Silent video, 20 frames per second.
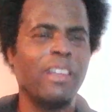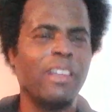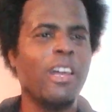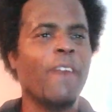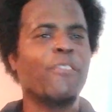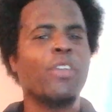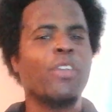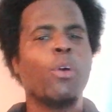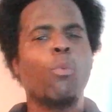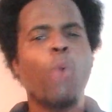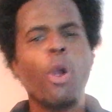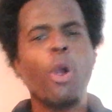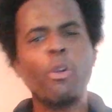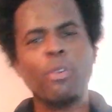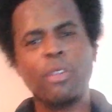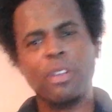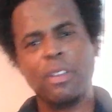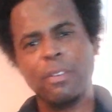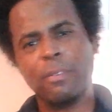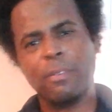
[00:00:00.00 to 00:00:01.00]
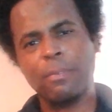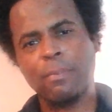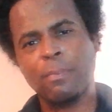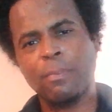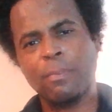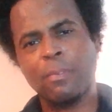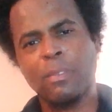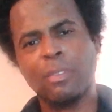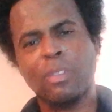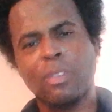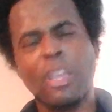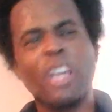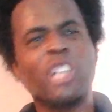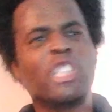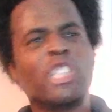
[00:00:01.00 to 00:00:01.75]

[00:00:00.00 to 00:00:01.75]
I love their work. They're